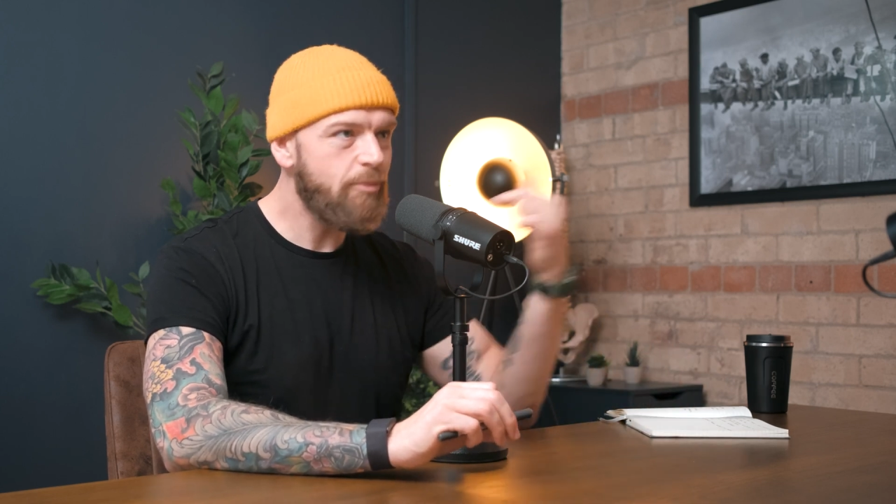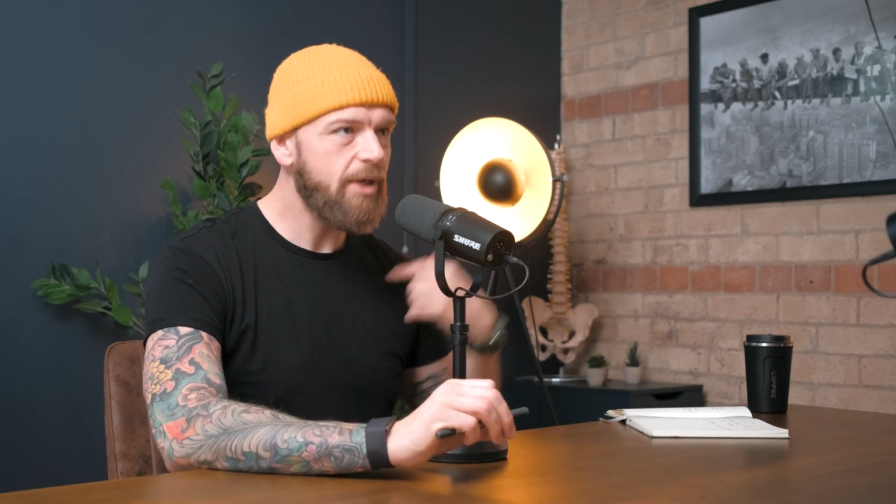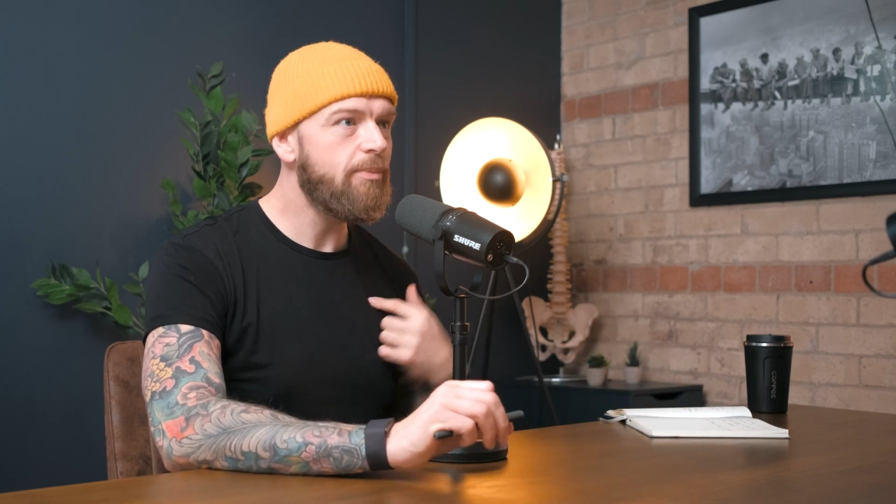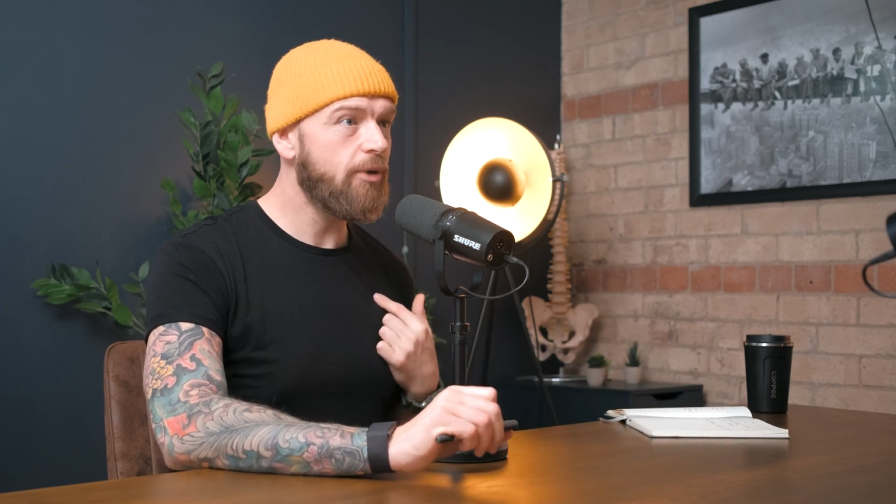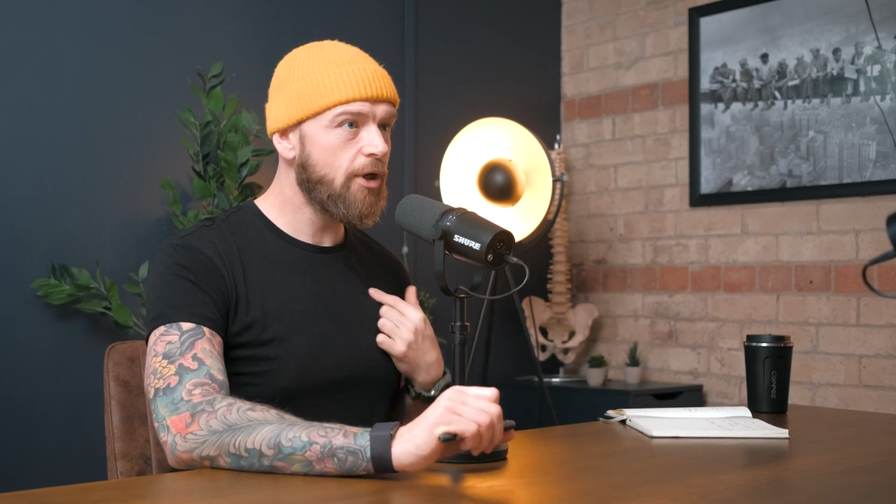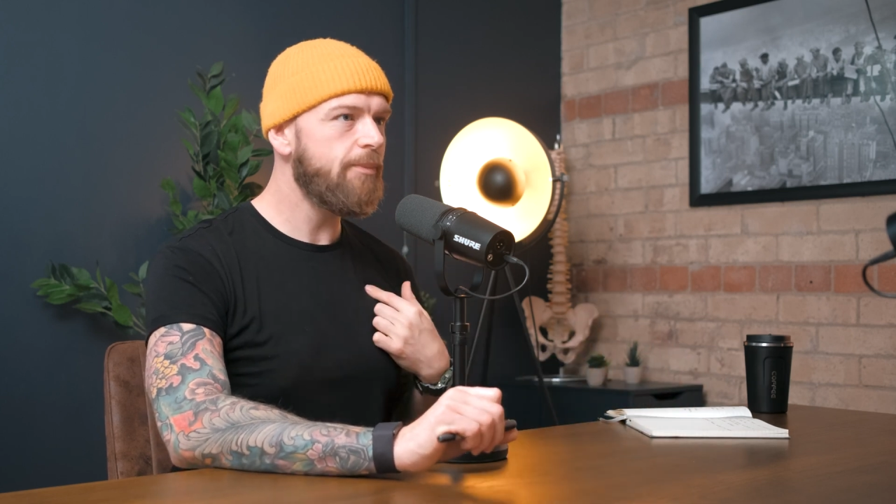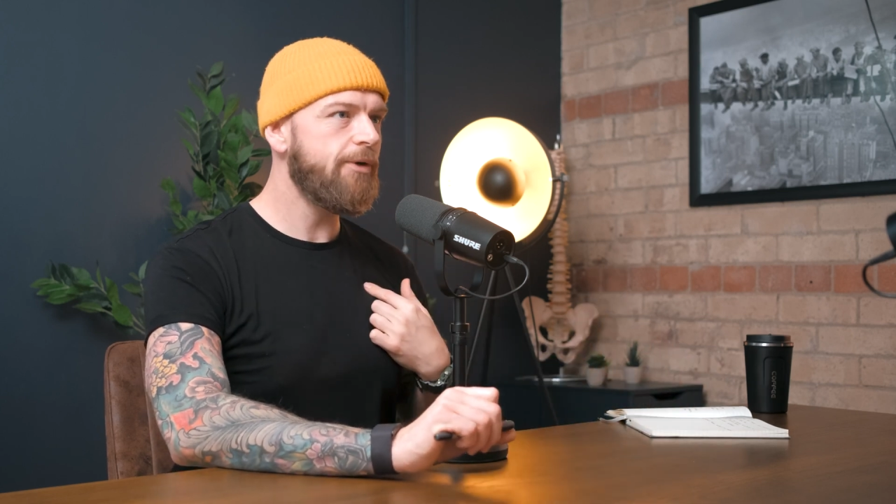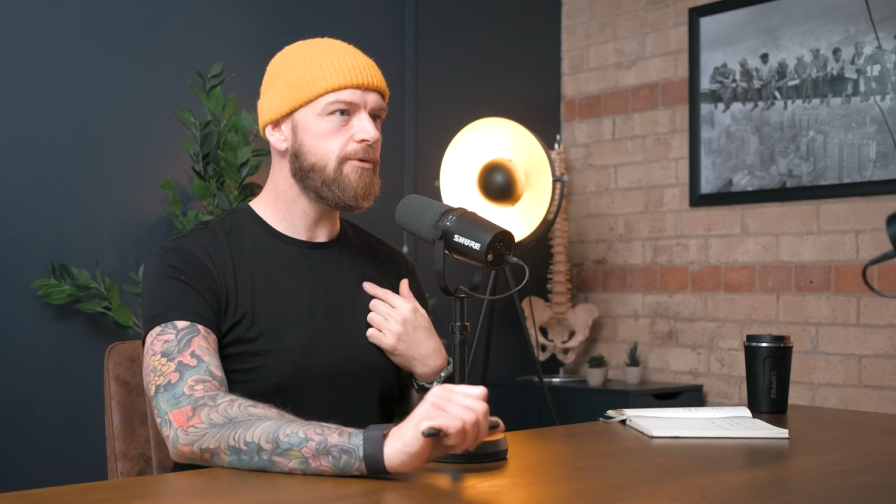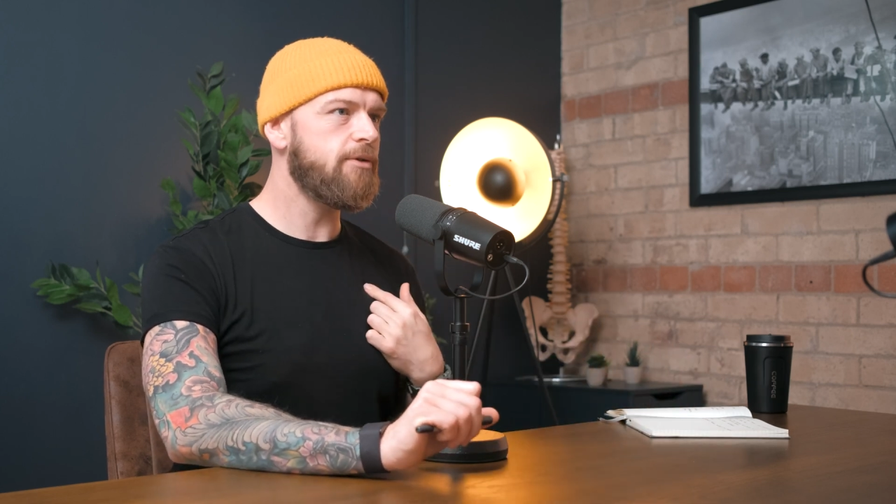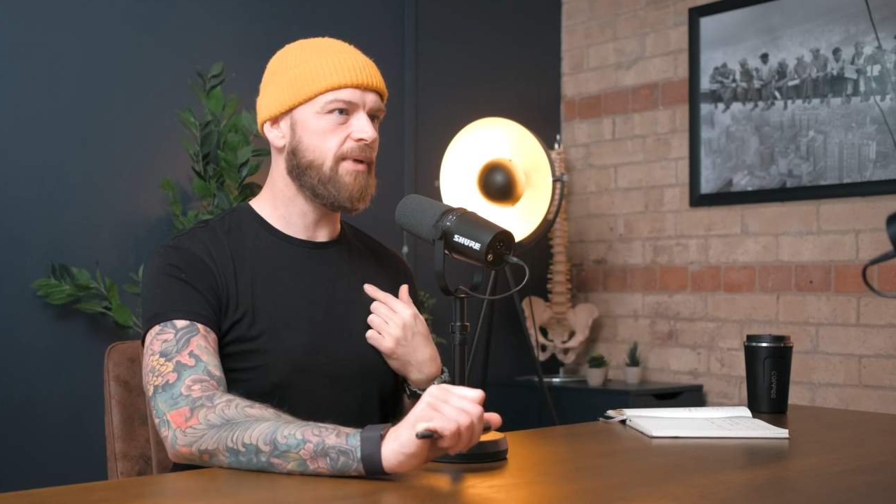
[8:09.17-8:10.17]
people coming
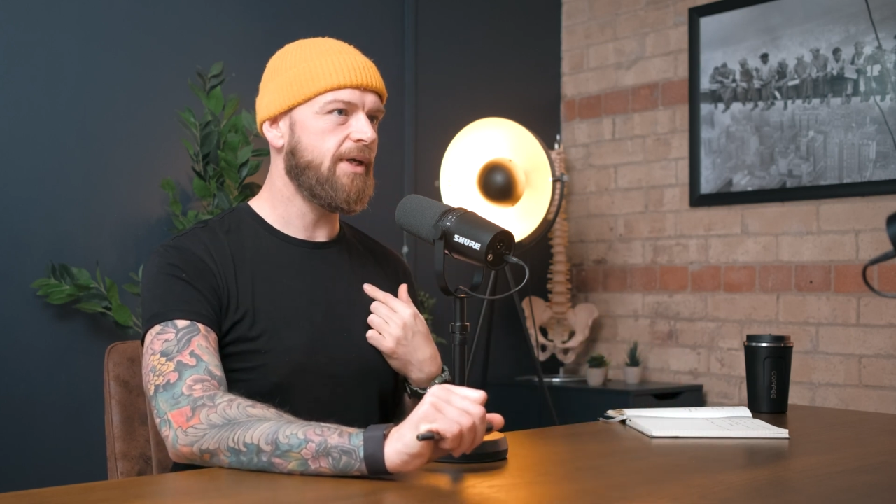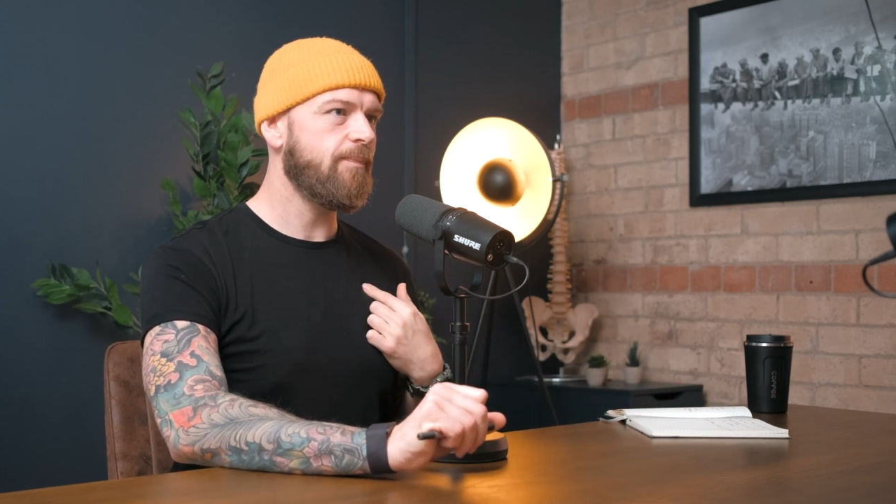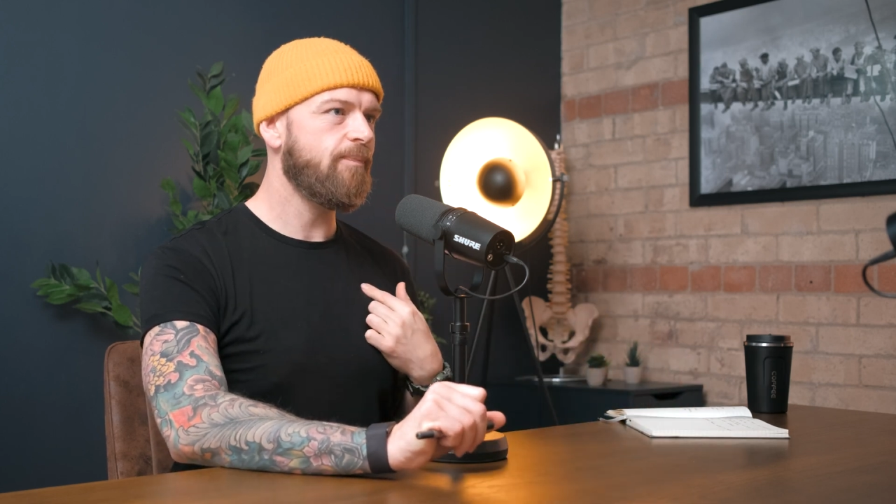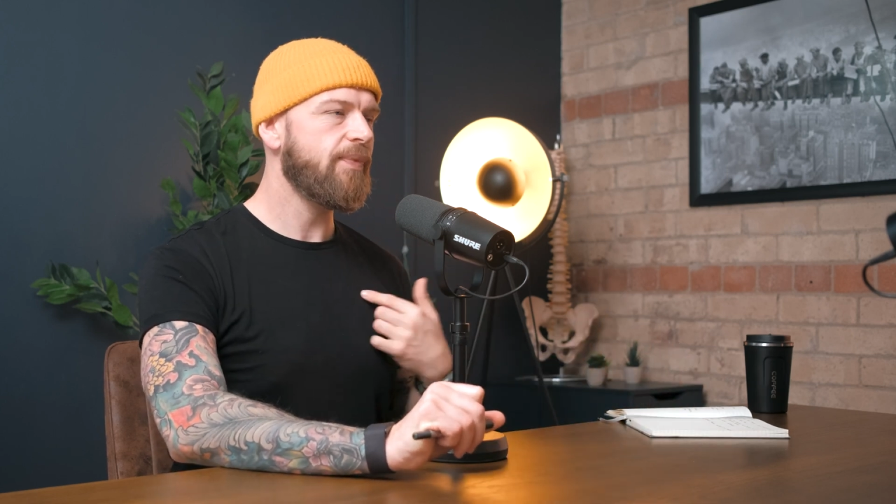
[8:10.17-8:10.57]
up to me.